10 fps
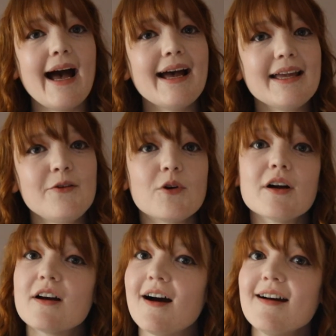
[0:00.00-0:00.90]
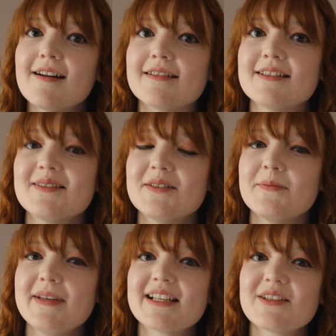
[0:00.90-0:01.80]
I work hard
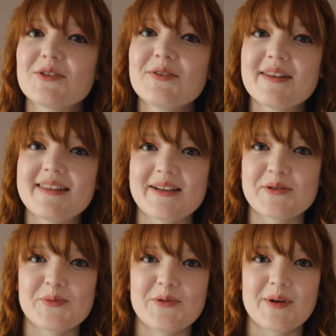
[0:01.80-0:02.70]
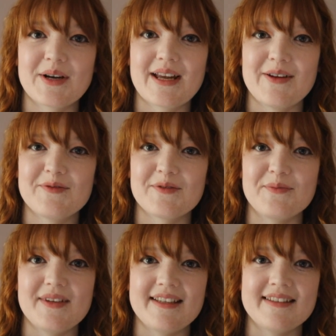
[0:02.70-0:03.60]
to make sure that things will work out for
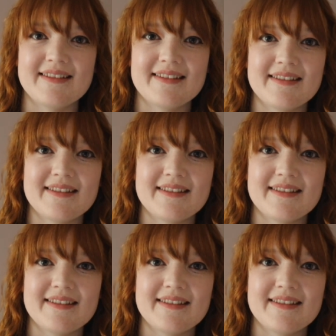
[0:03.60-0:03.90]
me.